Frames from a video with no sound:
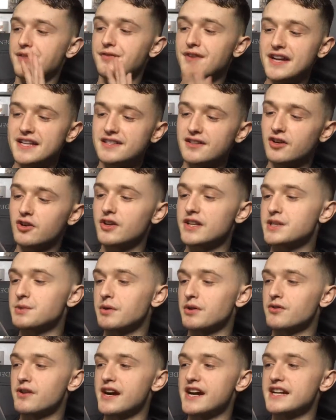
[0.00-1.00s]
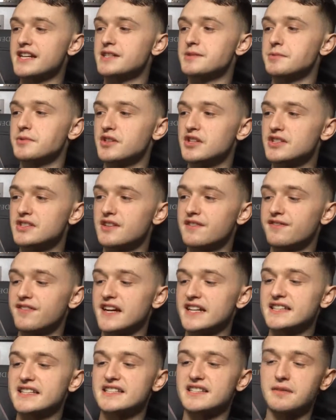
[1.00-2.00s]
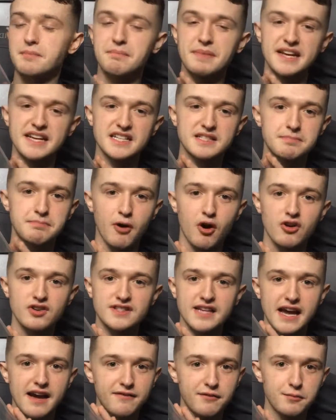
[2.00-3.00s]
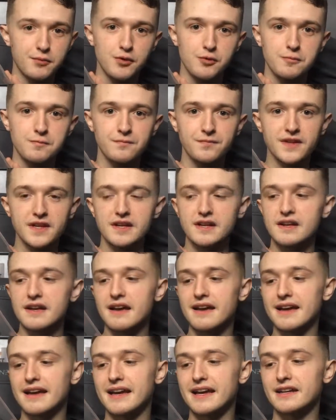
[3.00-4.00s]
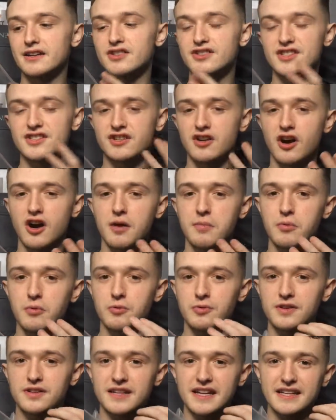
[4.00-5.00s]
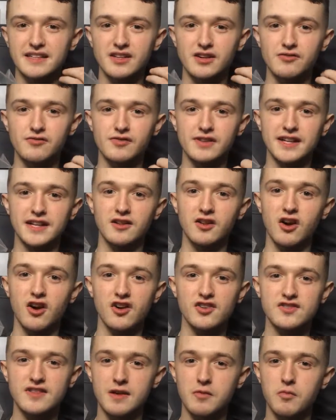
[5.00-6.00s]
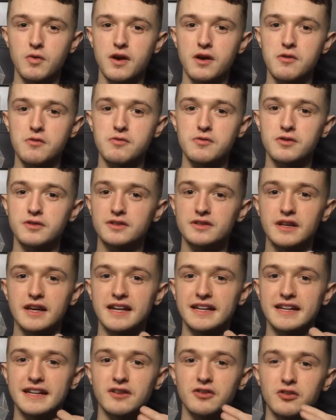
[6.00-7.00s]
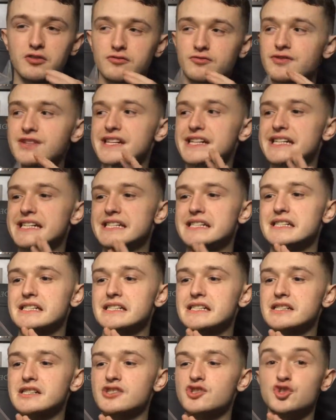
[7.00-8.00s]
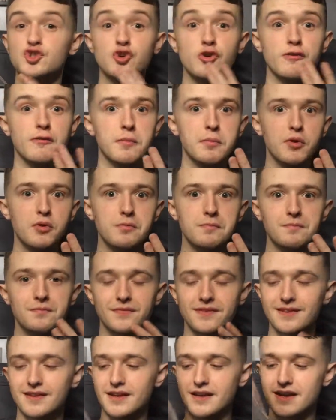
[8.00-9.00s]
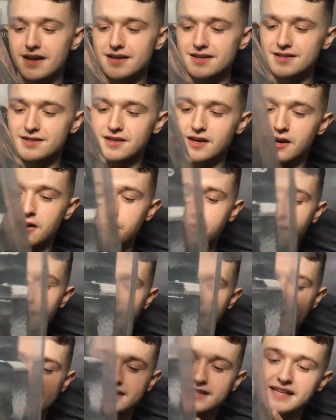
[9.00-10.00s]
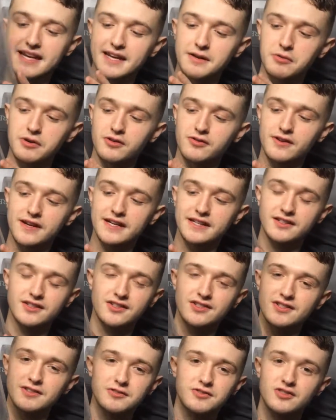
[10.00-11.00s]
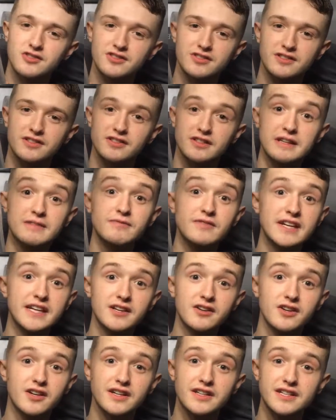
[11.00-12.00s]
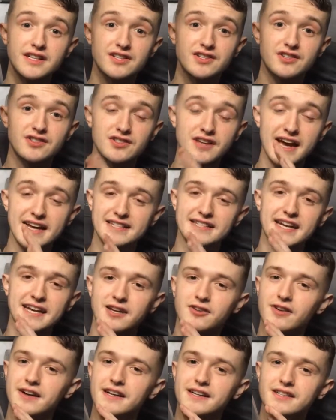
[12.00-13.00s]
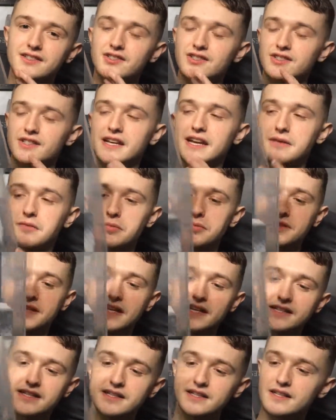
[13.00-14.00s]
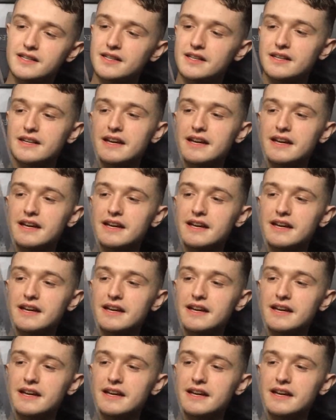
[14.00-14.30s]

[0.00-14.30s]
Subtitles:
The reason I got this one graded is because of the fact it's the biggest box out of them all, and because it's cardboard, they don't really last that well, and they're not really durable. So I had to get it one graded because it was just in really good condition. So I had to get it graded just to keep it protected.